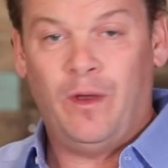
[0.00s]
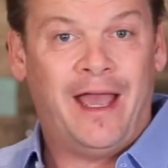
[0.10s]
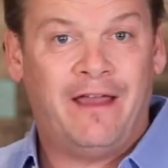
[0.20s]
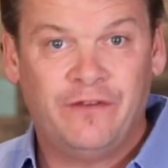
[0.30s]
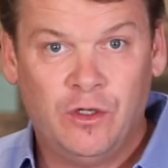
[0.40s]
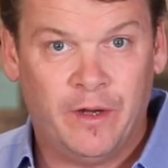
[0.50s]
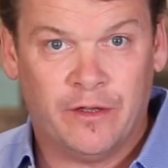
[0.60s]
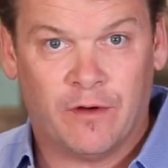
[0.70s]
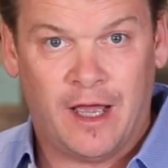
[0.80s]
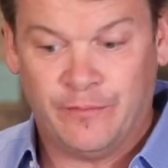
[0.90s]
you have no
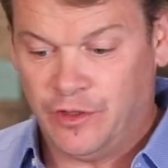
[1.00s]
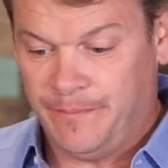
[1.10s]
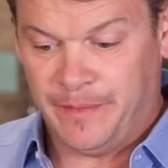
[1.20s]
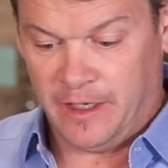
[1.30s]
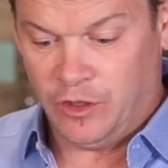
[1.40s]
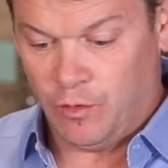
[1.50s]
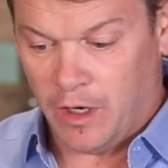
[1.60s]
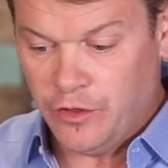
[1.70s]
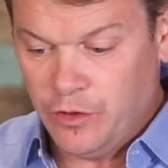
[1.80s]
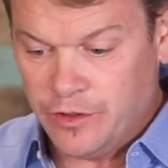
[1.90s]
other option and you
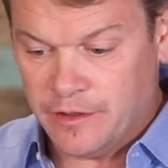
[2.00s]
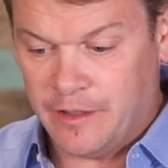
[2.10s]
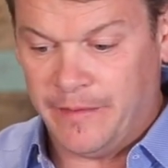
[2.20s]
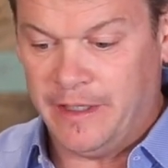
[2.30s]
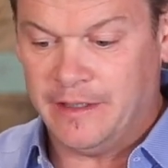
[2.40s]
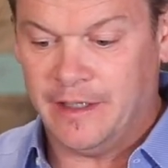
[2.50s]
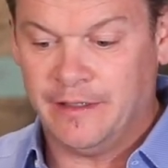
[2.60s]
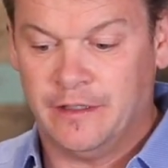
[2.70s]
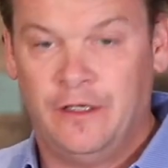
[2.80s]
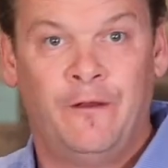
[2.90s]
are using some of these
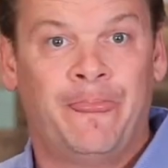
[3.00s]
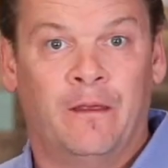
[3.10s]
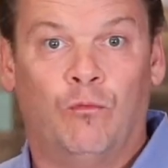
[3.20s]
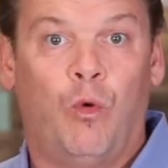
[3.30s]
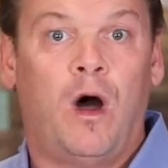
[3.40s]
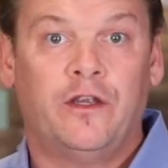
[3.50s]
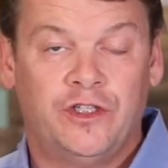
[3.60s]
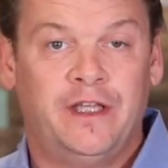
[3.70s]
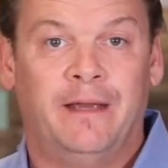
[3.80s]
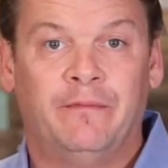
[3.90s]
things,
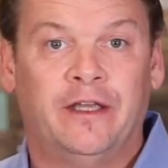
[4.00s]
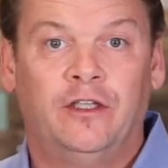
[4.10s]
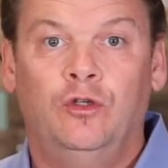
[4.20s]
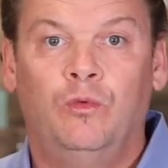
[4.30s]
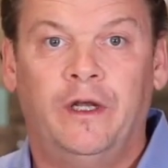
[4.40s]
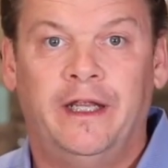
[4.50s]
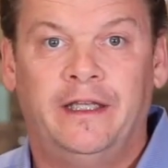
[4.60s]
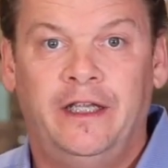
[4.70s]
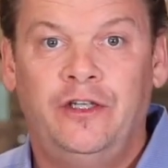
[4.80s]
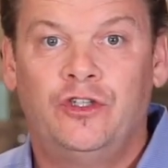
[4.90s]
wash them like you would a
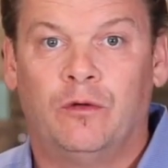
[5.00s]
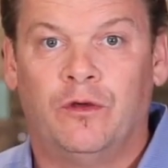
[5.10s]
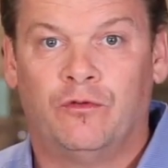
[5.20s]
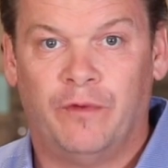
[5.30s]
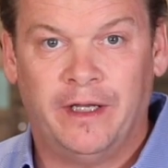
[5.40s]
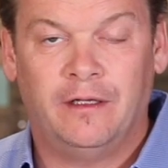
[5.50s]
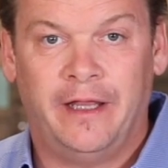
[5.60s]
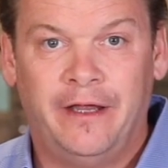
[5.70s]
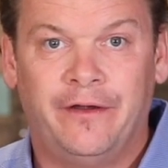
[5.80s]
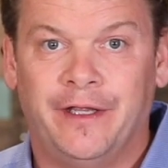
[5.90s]
t-shirt with
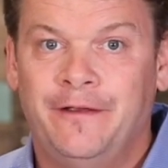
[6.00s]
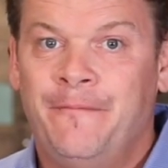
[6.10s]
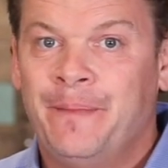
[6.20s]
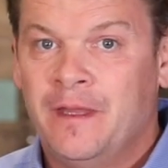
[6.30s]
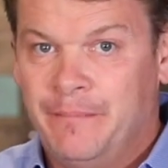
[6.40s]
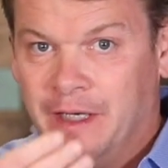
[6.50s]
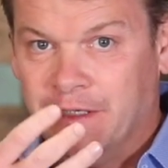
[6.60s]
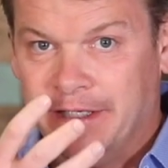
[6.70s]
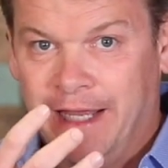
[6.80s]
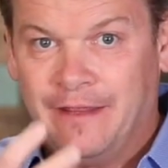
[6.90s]
regularity,
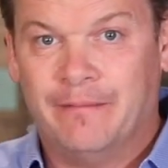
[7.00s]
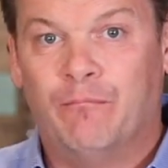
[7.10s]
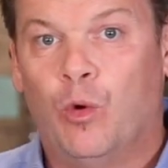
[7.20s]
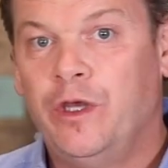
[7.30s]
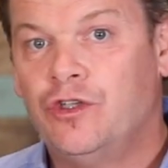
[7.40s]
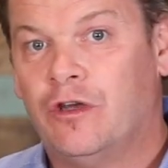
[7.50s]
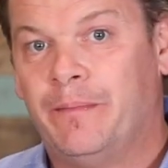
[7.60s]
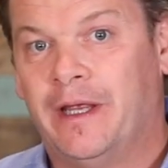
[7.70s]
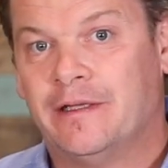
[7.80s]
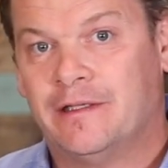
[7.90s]
because again, the moisture
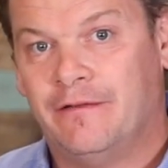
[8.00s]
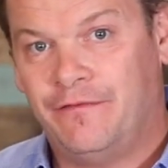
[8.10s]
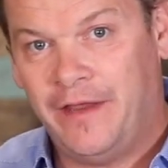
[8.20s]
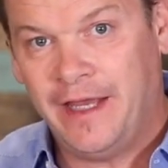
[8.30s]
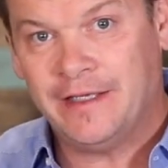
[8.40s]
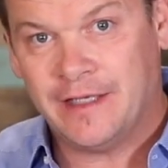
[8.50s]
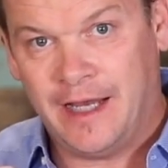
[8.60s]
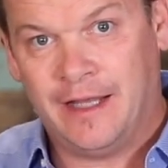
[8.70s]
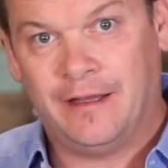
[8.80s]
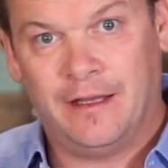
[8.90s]
up against the face
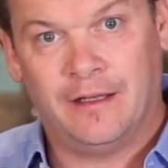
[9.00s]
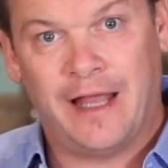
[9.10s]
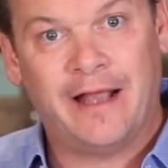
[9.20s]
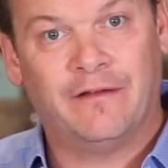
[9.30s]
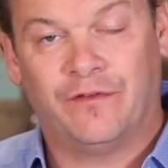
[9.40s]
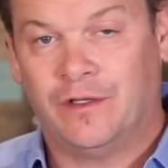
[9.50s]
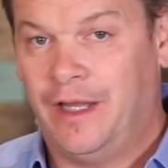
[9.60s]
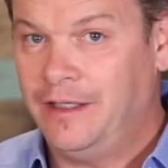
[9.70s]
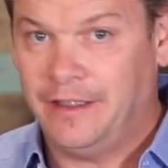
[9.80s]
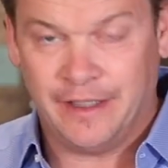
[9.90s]
and the lack of
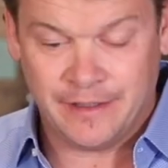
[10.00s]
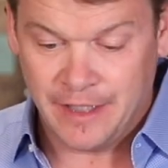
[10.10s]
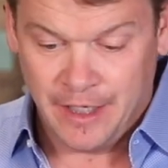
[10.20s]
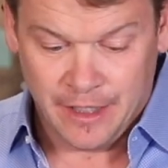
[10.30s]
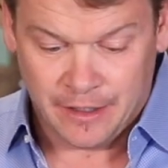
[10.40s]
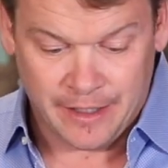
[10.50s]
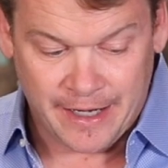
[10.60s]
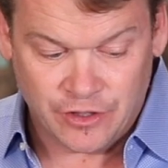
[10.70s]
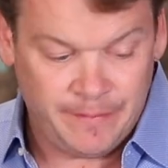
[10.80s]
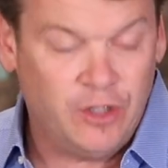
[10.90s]
cleanliness could
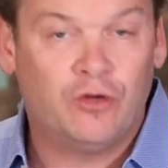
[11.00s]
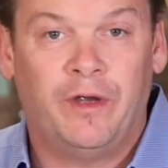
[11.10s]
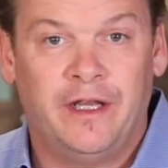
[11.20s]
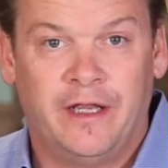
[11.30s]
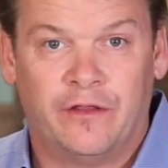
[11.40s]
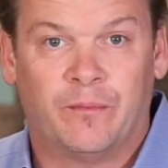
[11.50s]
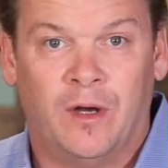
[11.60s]
actually be creating other